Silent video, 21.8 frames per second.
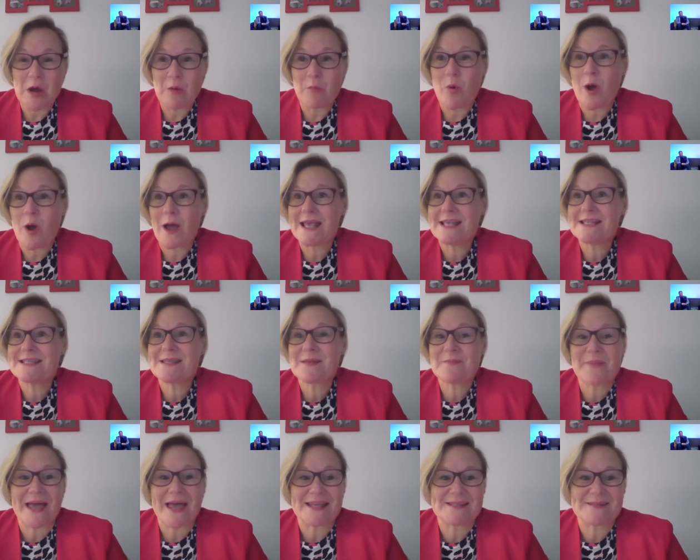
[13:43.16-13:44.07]
what is the
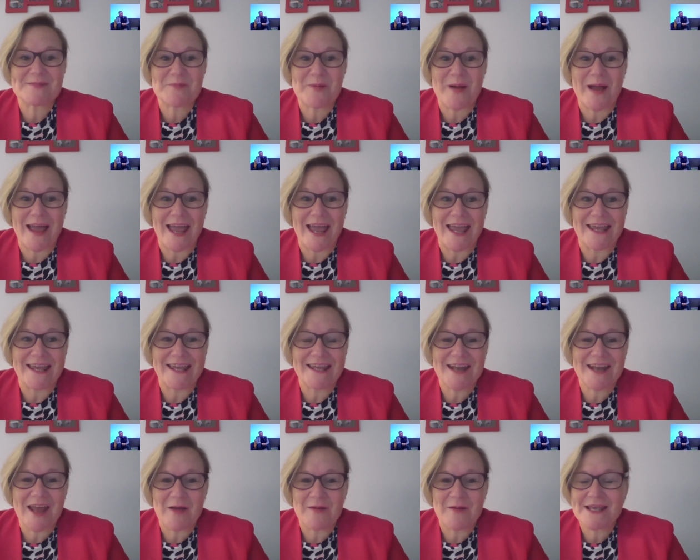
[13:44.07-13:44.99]
best way?
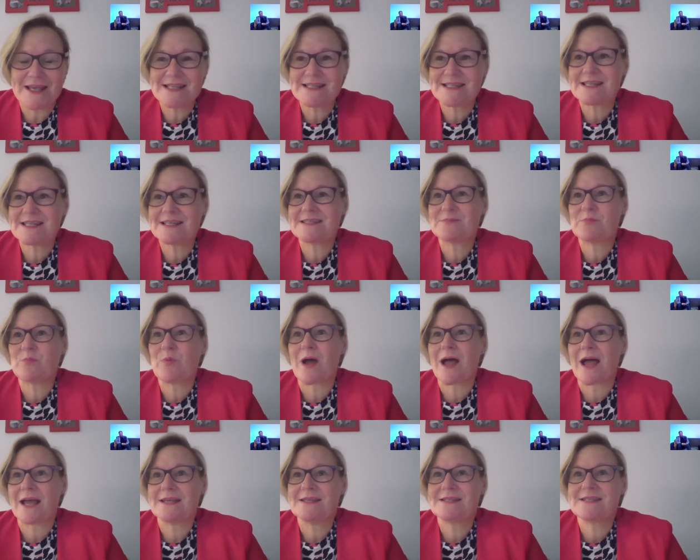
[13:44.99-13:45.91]
Is this
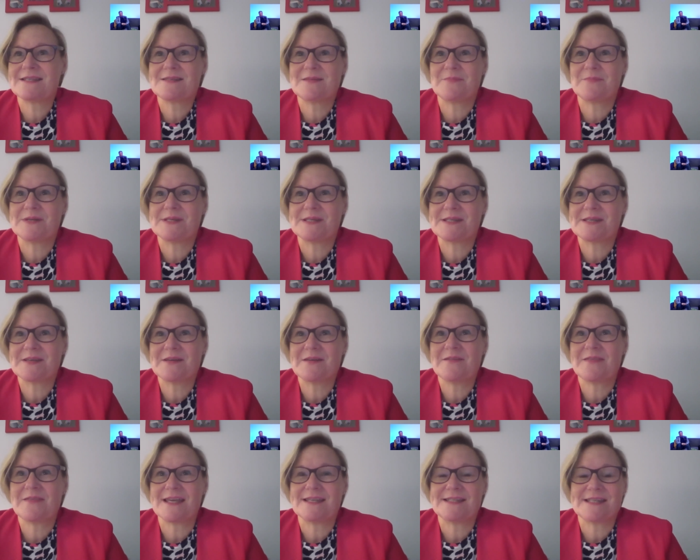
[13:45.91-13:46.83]
wise to pursue
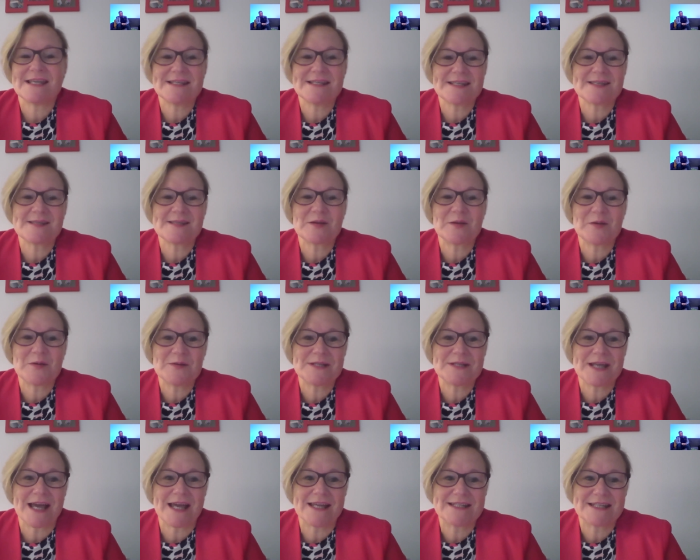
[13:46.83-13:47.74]
this? Is this a good
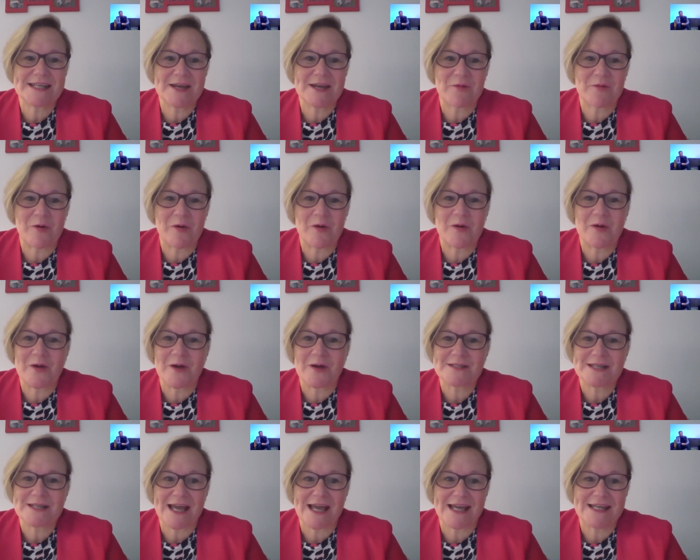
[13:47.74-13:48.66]
idea or a God
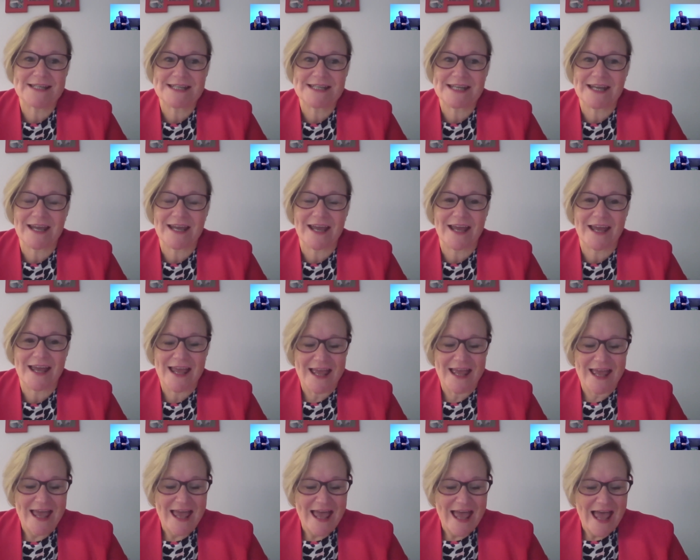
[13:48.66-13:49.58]
idea?
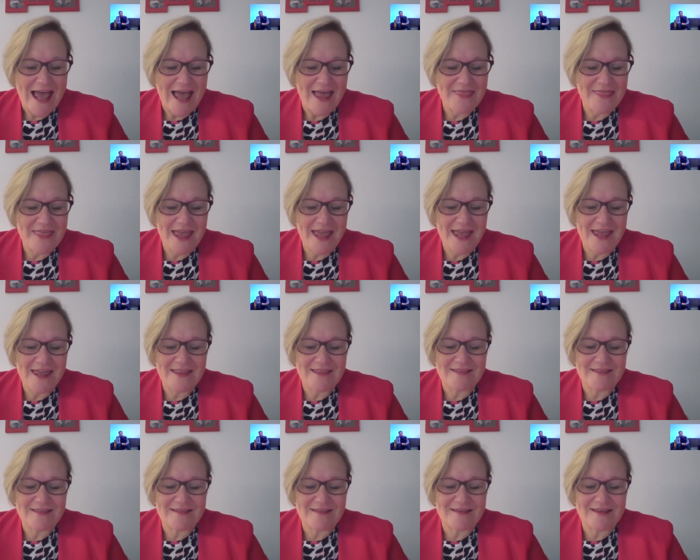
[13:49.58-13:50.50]
And
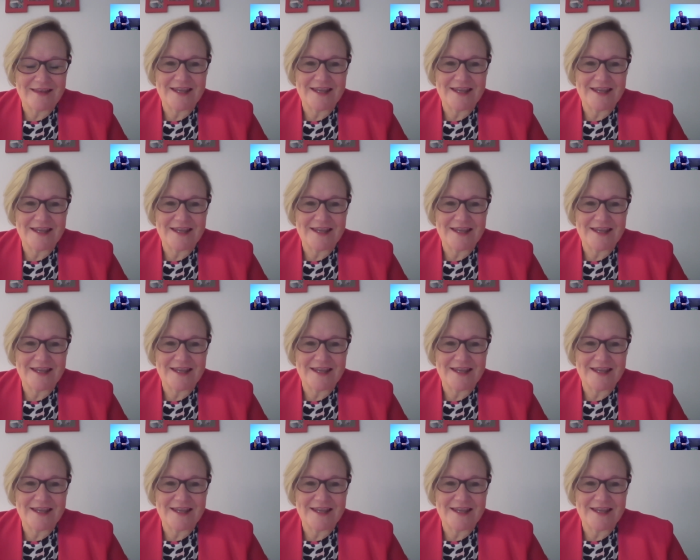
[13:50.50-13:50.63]
then,